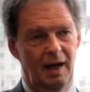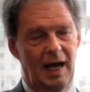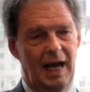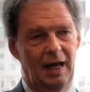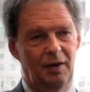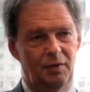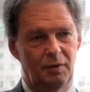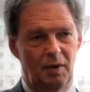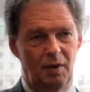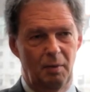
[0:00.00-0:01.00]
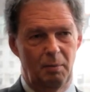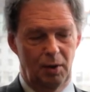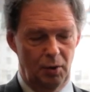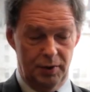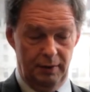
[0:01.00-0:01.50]
And
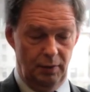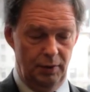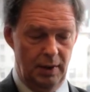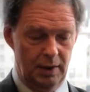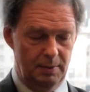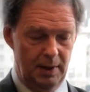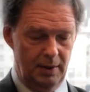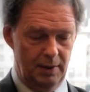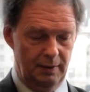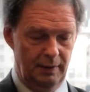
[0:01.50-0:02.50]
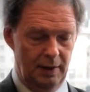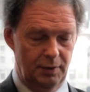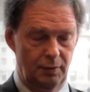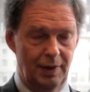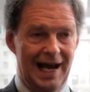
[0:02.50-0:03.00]
because they've got no experience of how
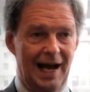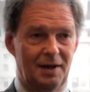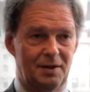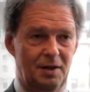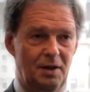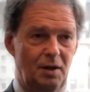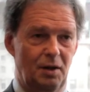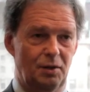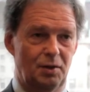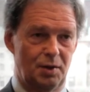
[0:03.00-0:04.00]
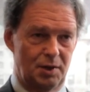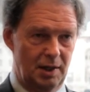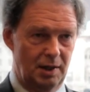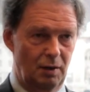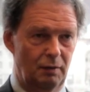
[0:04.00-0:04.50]
to react to the
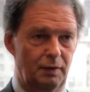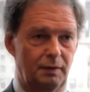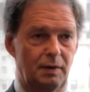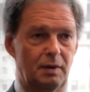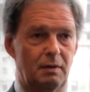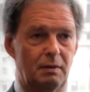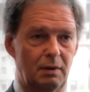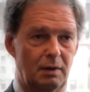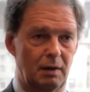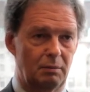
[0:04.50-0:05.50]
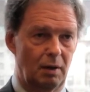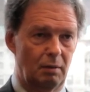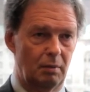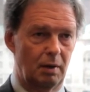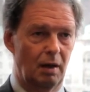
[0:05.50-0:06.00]
setting off of a nuclear
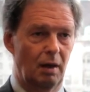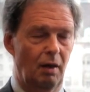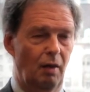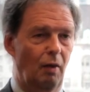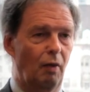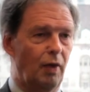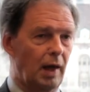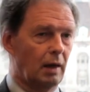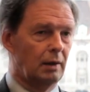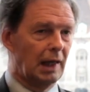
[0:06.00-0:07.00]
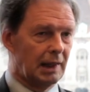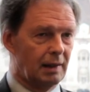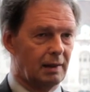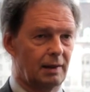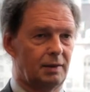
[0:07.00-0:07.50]
bomb, they are
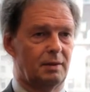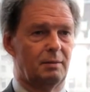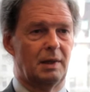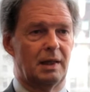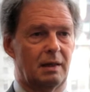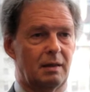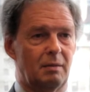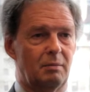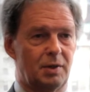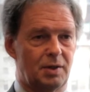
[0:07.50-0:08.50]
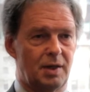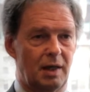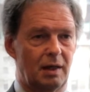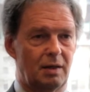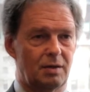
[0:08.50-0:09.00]
likely to make
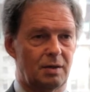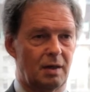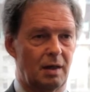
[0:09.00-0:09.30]
mistakes.